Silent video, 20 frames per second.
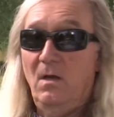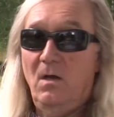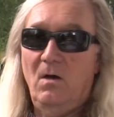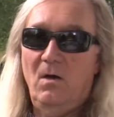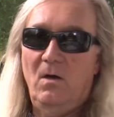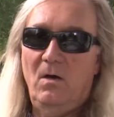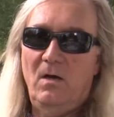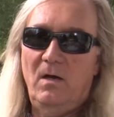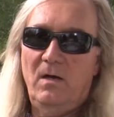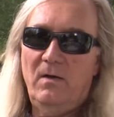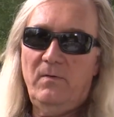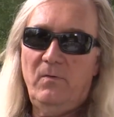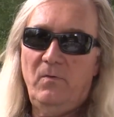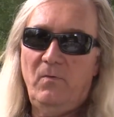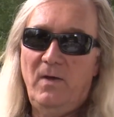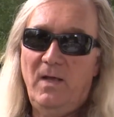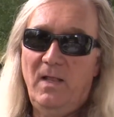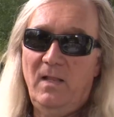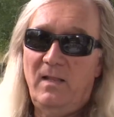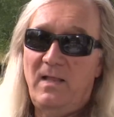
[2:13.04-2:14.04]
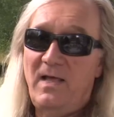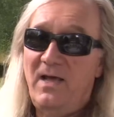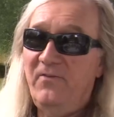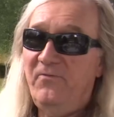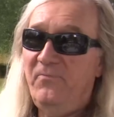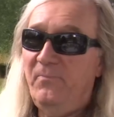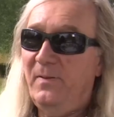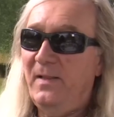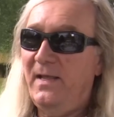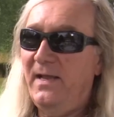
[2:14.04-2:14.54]
Well,
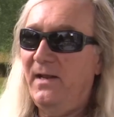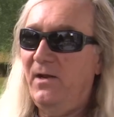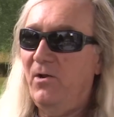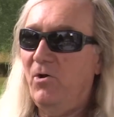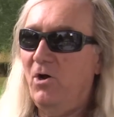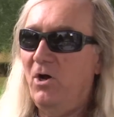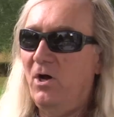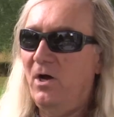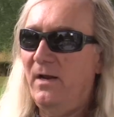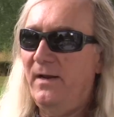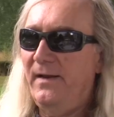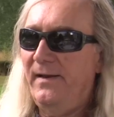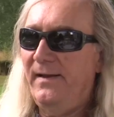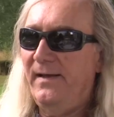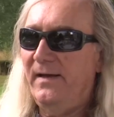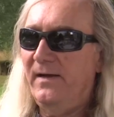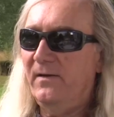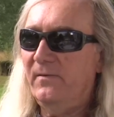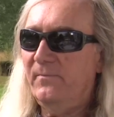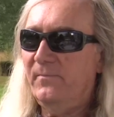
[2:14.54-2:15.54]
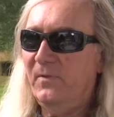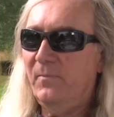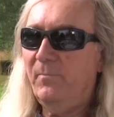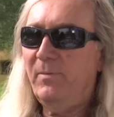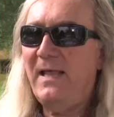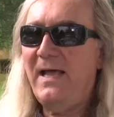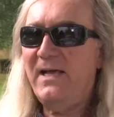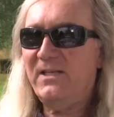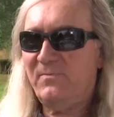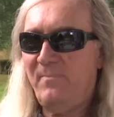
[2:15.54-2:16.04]
I've played on the
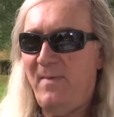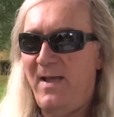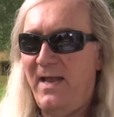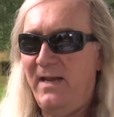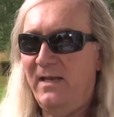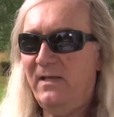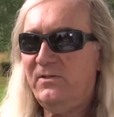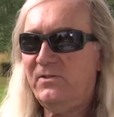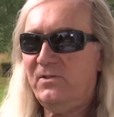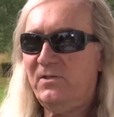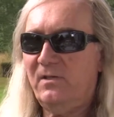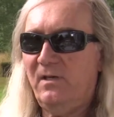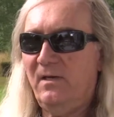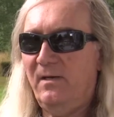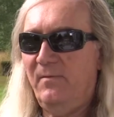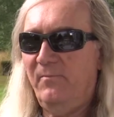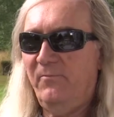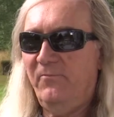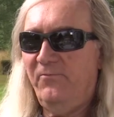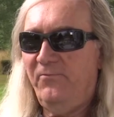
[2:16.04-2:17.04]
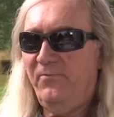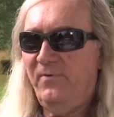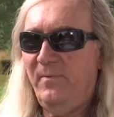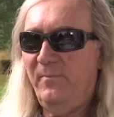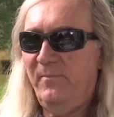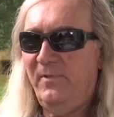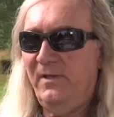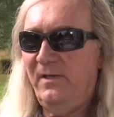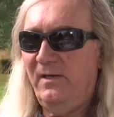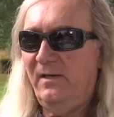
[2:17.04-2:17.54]
Plasmatics
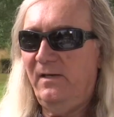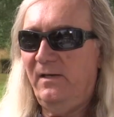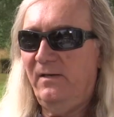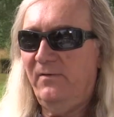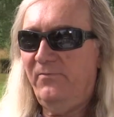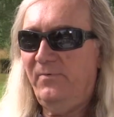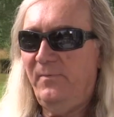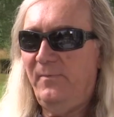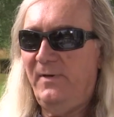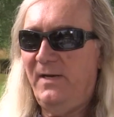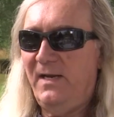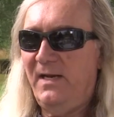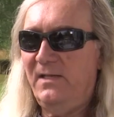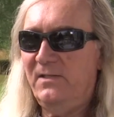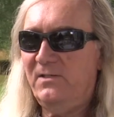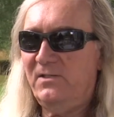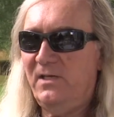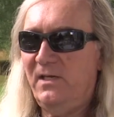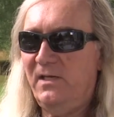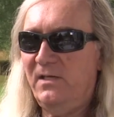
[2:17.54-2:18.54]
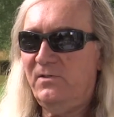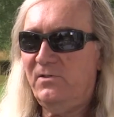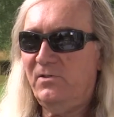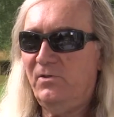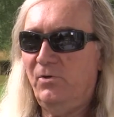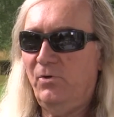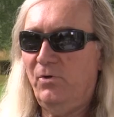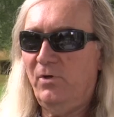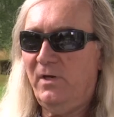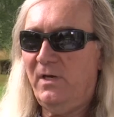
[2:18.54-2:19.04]
from the United States,
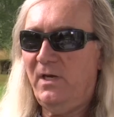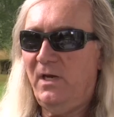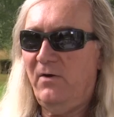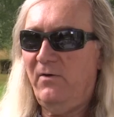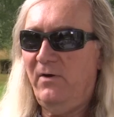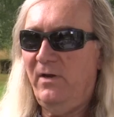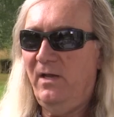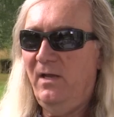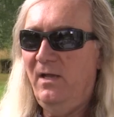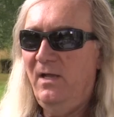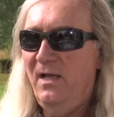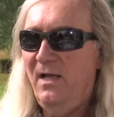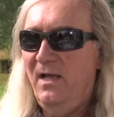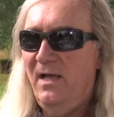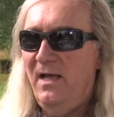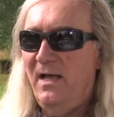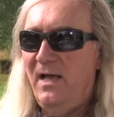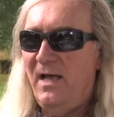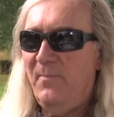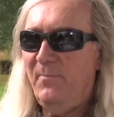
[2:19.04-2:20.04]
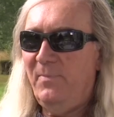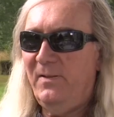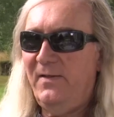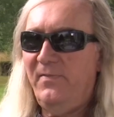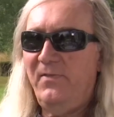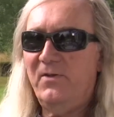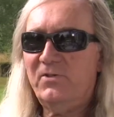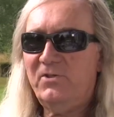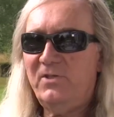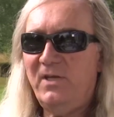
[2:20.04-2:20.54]
New York area. I
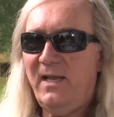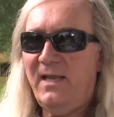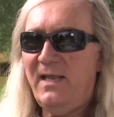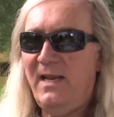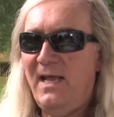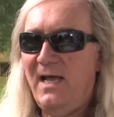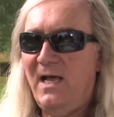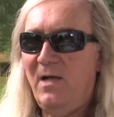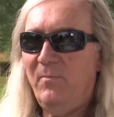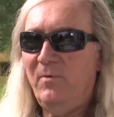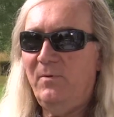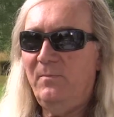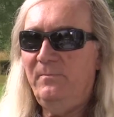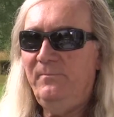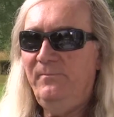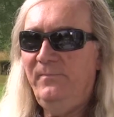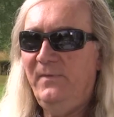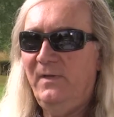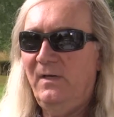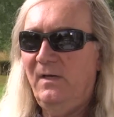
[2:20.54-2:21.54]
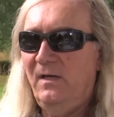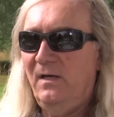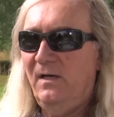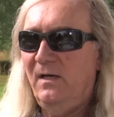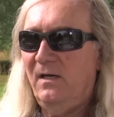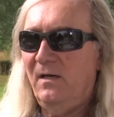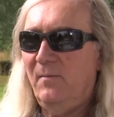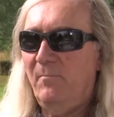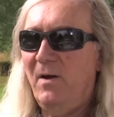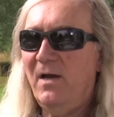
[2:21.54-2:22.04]
played their second album,
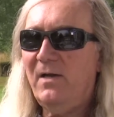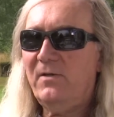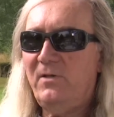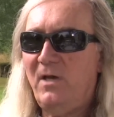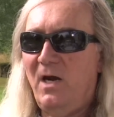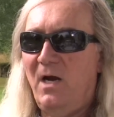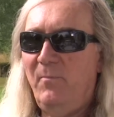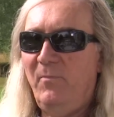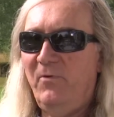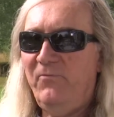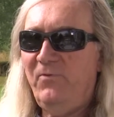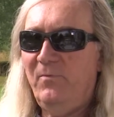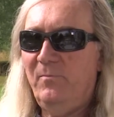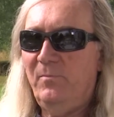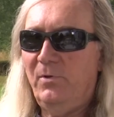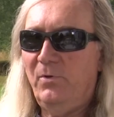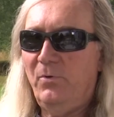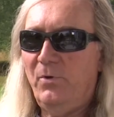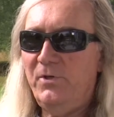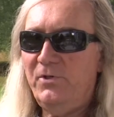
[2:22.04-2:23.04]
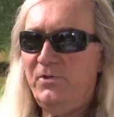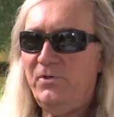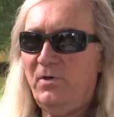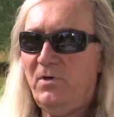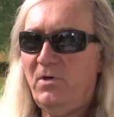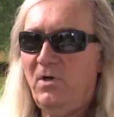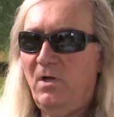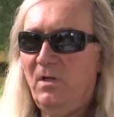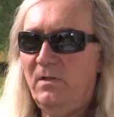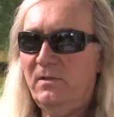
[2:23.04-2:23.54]
Buck Dharma from Blue Oyster
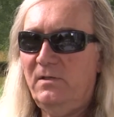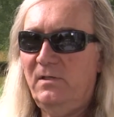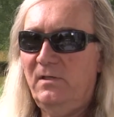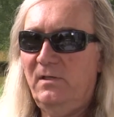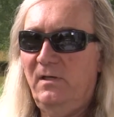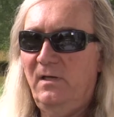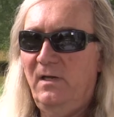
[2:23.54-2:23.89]
Cult.